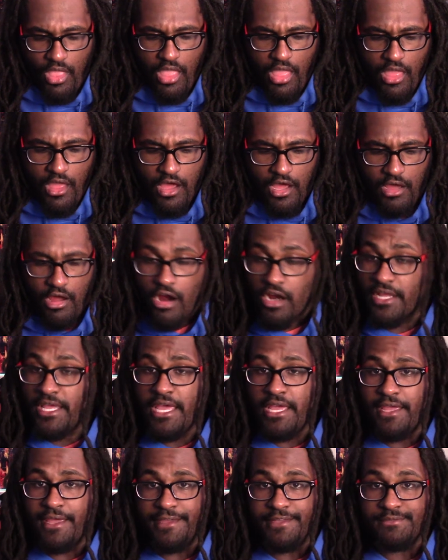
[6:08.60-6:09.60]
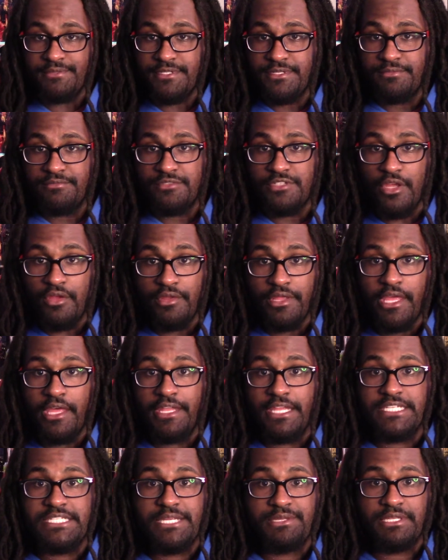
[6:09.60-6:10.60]
arcade games. So yeah,
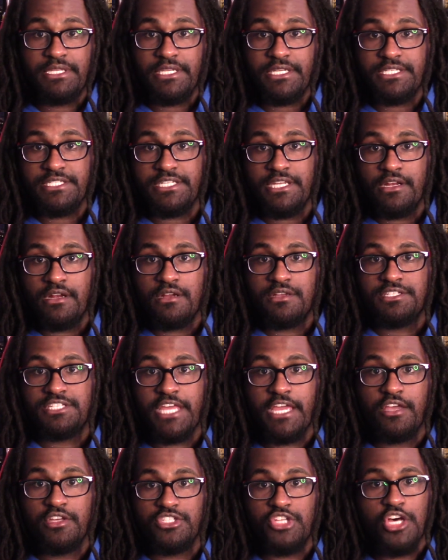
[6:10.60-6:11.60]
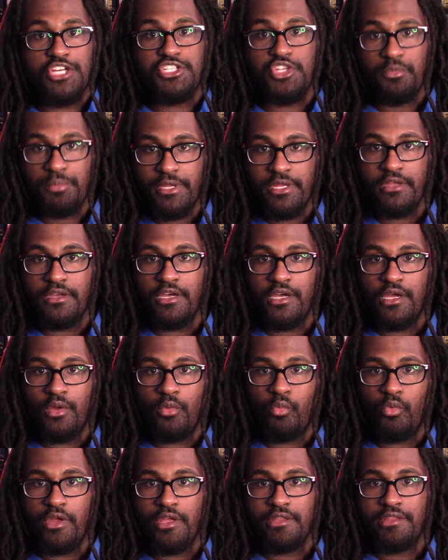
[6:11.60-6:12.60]
that's something to consider. Sega's also been
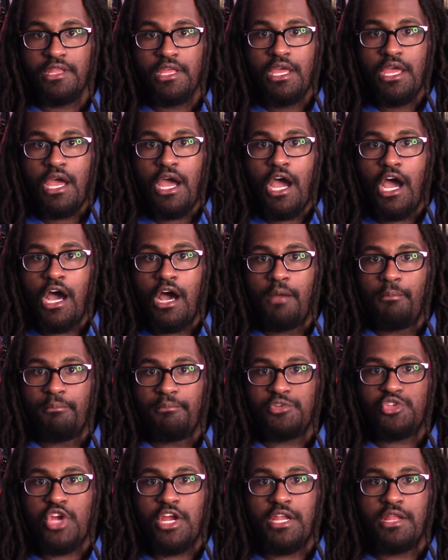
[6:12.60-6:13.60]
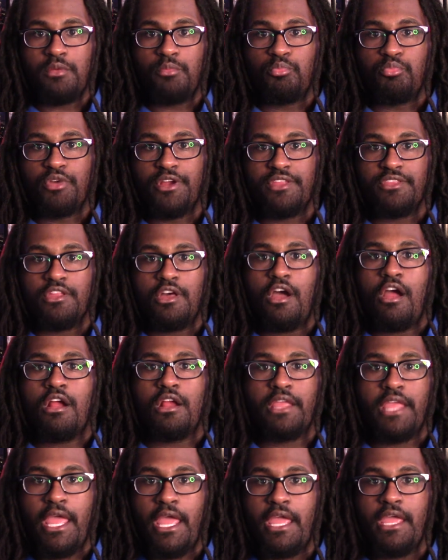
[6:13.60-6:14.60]
good with trying to bring the
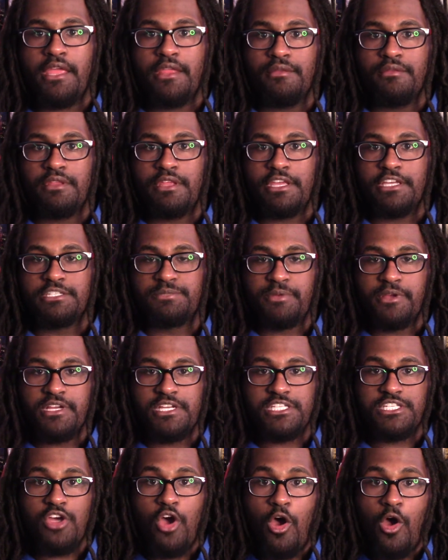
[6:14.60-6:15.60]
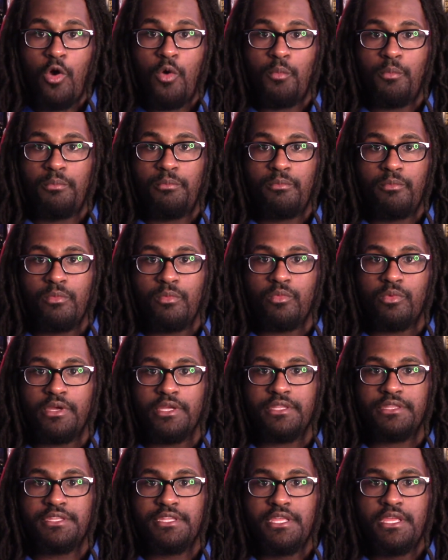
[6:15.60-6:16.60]
arcade experience home with